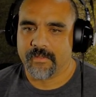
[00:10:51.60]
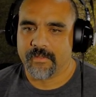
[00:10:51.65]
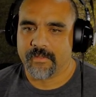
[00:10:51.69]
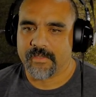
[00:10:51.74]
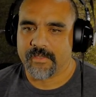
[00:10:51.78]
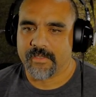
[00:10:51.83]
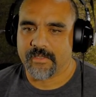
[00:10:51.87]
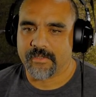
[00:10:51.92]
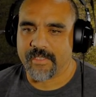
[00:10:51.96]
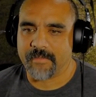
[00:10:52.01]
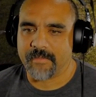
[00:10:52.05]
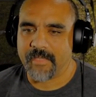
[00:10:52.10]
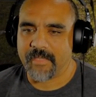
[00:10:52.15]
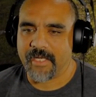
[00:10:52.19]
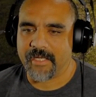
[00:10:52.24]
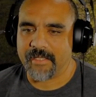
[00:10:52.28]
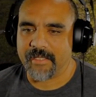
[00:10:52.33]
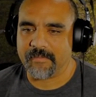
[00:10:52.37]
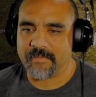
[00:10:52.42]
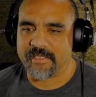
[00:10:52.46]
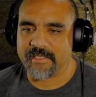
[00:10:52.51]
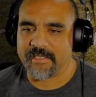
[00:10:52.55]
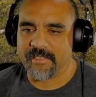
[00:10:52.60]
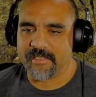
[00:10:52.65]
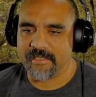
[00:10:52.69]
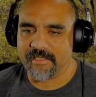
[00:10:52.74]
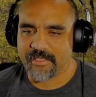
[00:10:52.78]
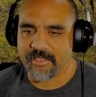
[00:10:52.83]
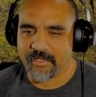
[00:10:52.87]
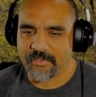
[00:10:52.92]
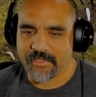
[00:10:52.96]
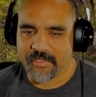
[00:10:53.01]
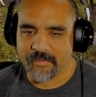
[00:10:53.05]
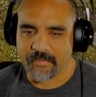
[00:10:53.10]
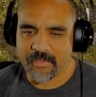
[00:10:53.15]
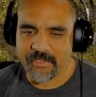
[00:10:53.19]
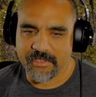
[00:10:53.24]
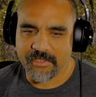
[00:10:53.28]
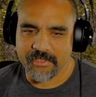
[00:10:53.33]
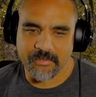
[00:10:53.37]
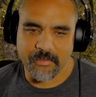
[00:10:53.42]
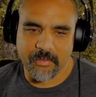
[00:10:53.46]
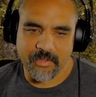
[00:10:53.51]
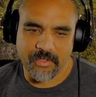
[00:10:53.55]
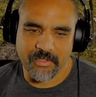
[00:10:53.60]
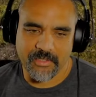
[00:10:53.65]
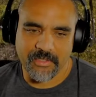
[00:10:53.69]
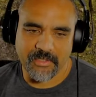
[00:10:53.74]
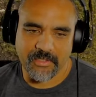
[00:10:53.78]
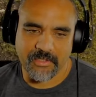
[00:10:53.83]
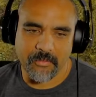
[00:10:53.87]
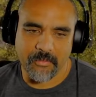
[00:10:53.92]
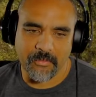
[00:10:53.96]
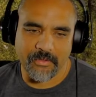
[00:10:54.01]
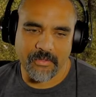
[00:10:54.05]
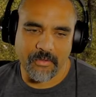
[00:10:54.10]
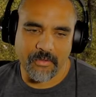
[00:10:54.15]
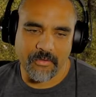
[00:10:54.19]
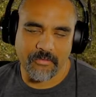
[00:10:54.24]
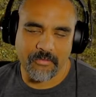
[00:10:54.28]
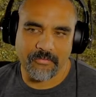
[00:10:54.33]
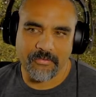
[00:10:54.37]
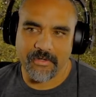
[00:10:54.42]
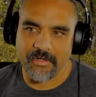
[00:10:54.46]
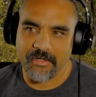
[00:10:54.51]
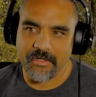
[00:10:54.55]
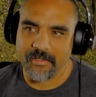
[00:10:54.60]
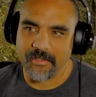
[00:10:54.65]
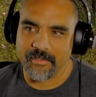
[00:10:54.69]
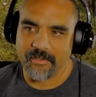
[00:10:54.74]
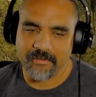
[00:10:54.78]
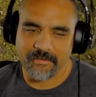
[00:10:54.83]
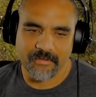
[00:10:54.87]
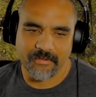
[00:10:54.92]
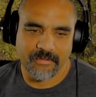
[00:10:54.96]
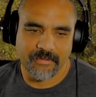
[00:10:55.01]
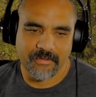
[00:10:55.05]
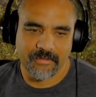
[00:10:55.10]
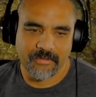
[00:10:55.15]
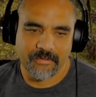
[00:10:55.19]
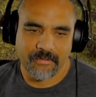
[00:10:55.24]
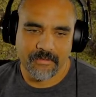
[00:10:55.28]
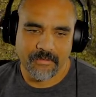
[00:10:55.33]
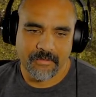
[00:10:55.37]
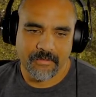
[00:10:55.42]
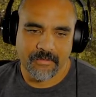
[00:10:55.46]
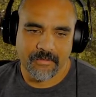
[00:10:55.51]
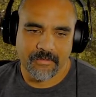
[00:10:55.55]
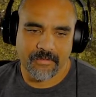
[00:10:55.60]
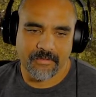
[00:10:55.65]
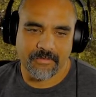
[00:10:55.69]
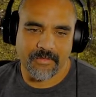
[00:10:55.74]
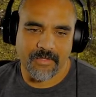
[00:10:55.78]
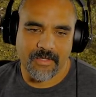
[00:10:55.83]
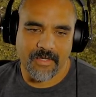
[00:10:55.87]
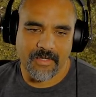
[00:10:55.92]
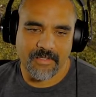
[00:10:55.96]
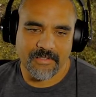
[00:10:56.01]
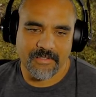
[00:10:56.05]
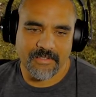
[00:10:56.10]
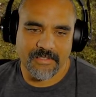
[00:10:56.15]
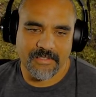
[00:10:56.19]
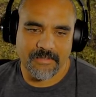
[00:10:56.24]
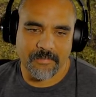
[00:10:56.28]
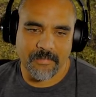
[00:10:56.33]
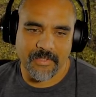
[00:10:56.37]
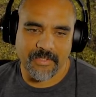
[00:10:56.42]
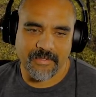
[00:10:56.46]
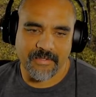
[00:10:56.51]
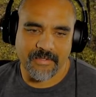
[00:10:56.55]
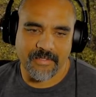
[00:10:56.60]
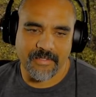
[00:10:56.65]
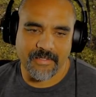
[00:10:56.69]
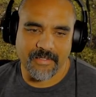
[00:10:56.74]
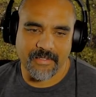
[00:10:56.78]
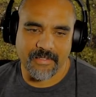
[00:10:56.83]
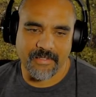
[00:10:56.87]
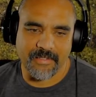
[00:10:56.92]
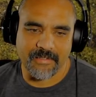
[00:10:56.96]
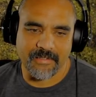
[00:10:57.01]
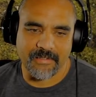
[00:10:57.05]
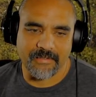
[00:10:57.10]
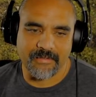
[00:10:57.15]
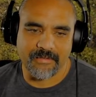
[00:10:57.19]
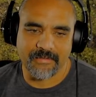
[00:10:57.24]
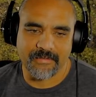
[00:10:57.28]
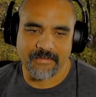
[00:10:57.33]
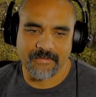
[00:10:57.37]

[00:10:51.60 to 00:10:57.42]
So sometimes these ghost images work going over the logs, but then